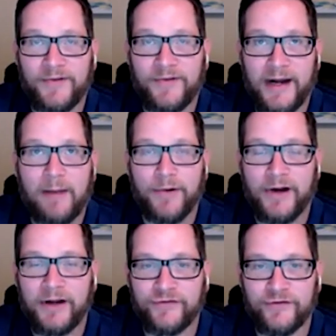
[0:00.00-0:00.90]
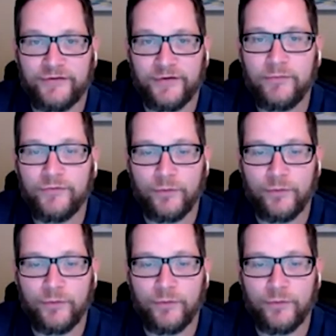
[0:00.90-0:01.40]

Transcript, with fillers: update operating systems